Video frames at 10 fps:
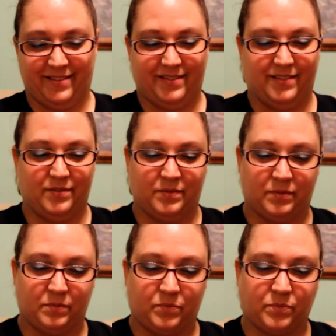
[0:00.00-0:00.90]

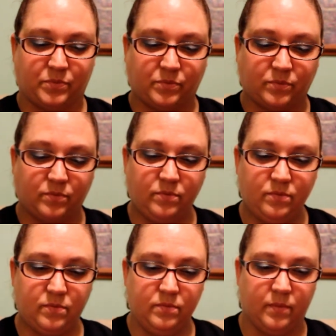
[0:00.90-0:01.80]

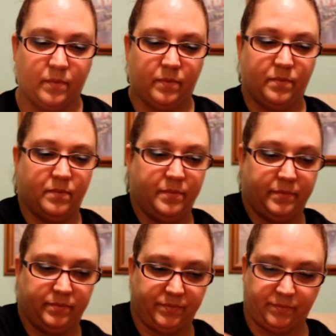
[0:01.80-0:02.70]

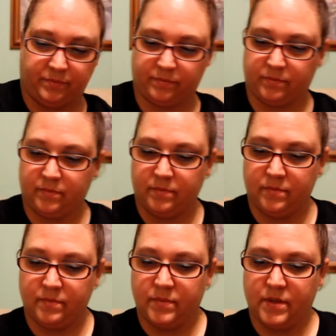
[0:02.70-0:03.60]

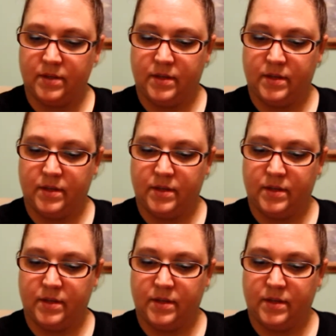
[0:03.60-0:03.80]
Nobody speaks.